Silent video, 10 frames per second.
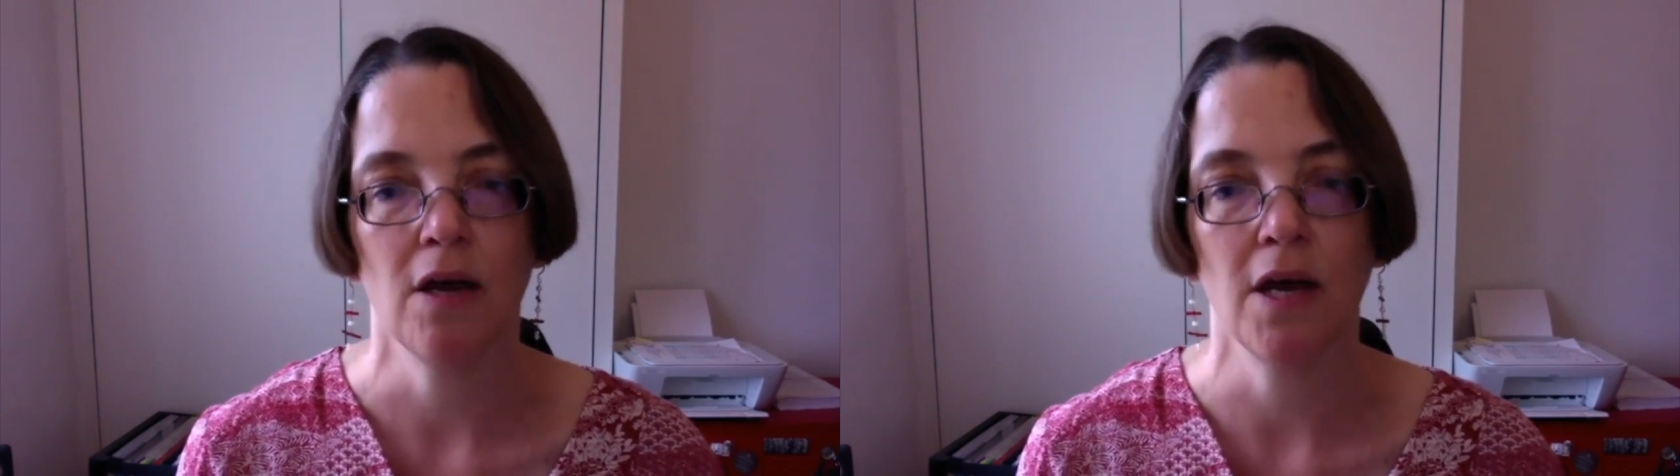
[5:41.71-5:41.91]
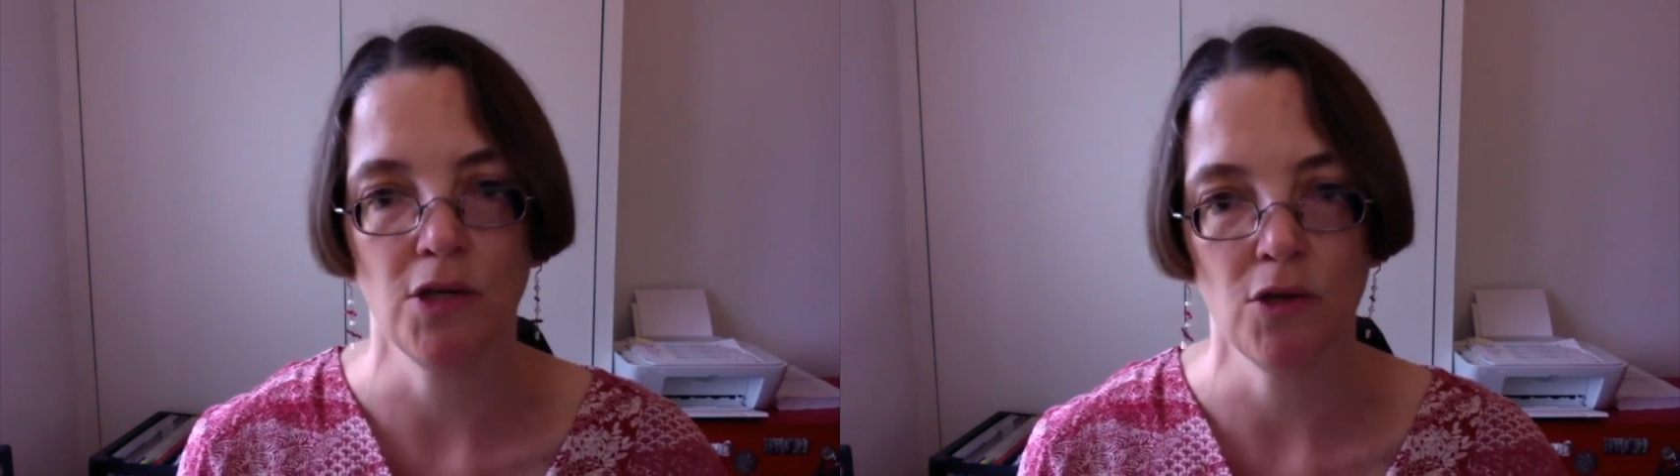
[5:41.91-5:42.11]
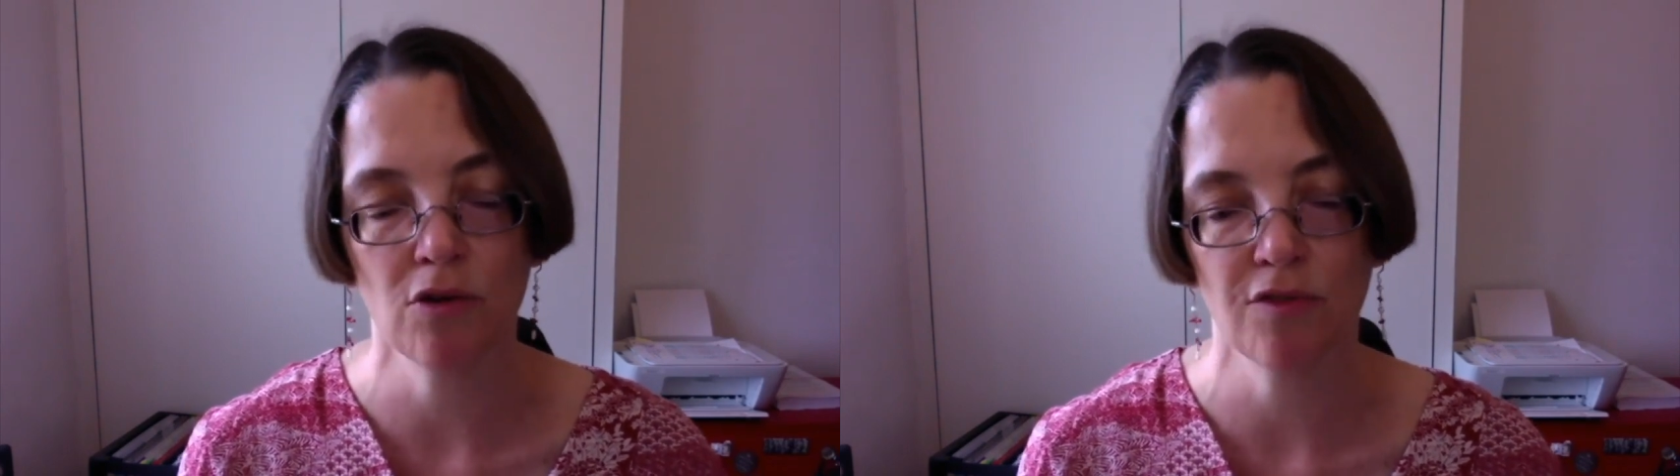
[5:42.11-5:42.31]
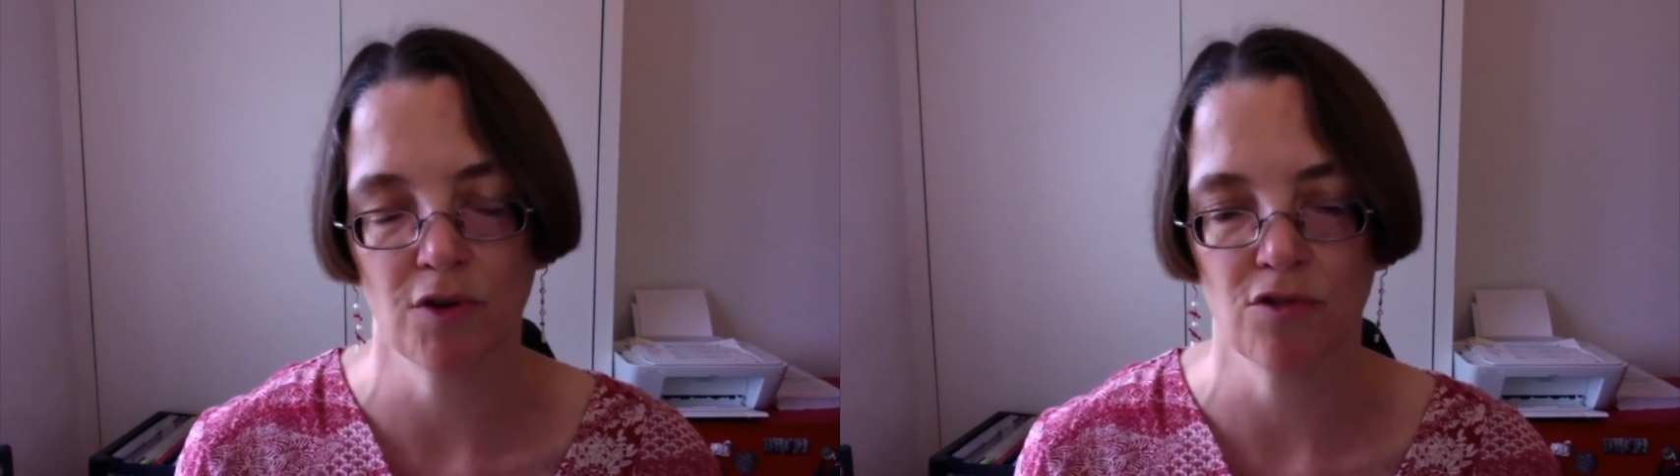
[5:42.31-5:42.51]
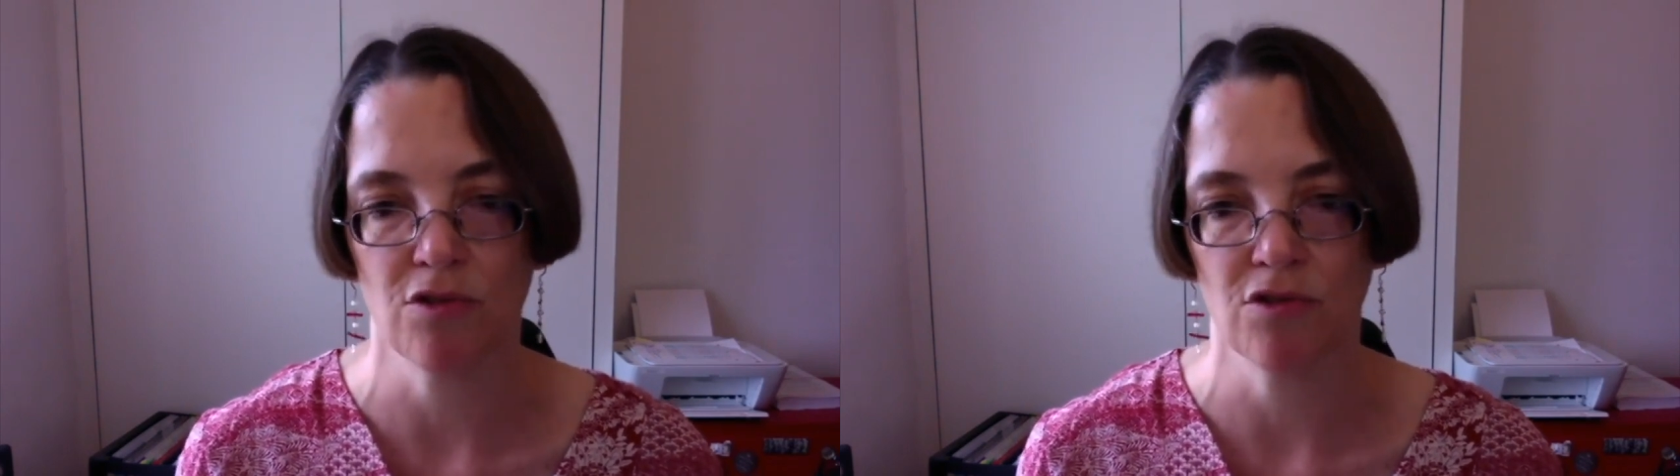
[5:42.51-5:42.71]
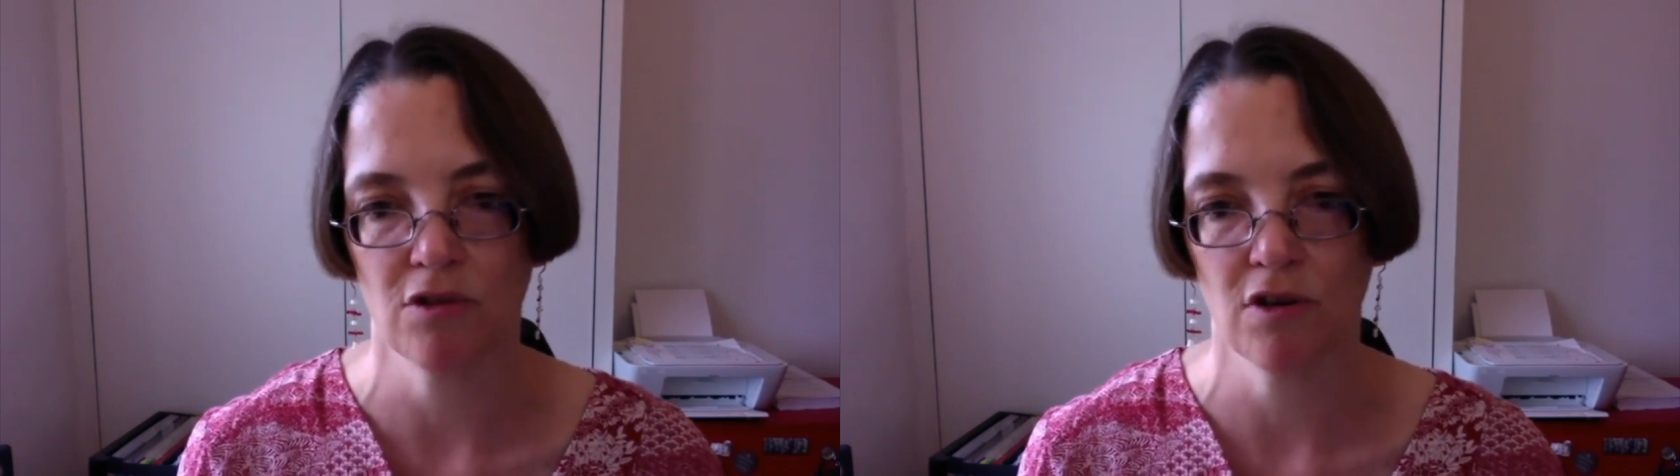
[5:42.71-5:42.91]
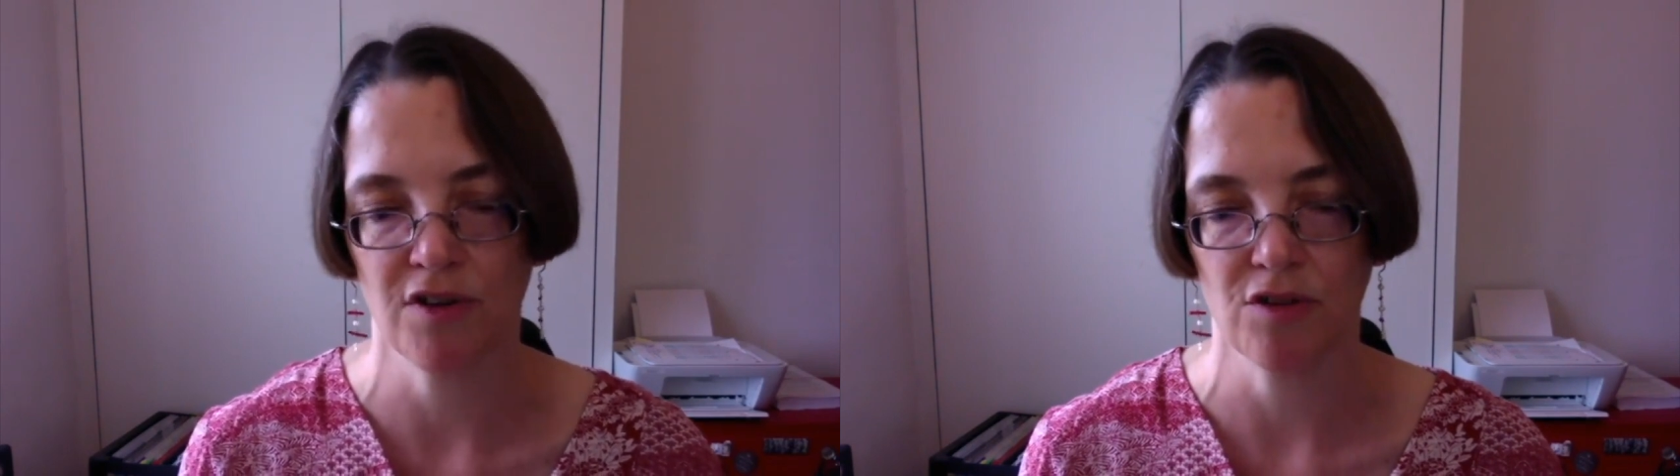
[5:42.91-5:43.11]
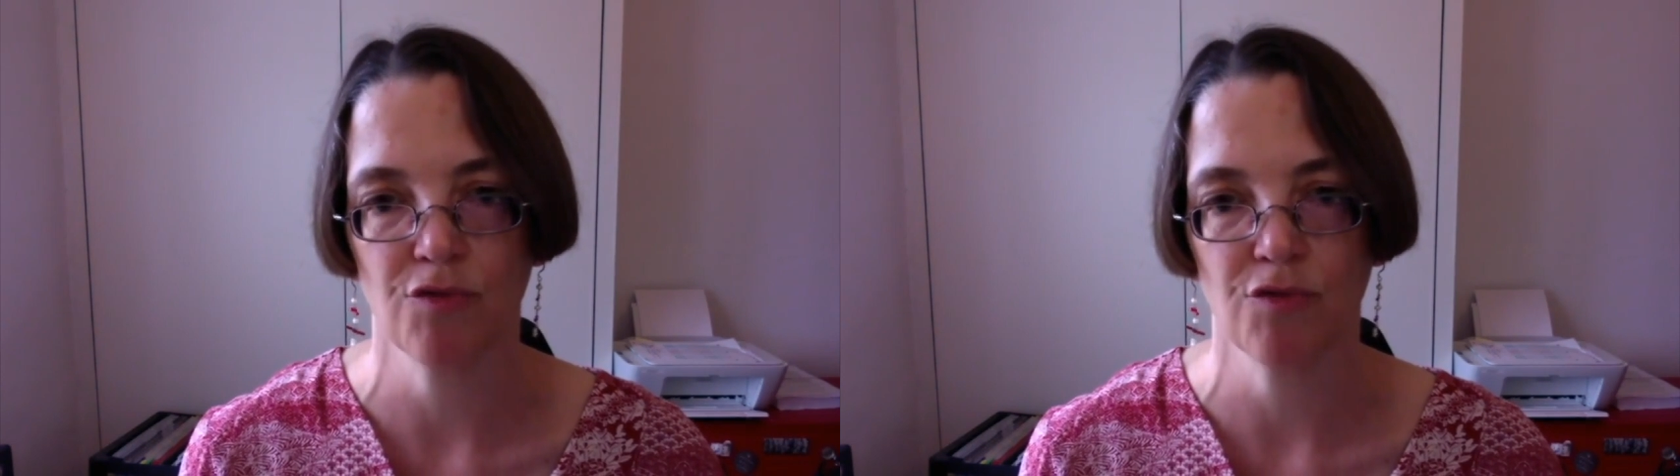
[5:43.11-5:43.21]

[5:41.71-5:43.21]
a universal service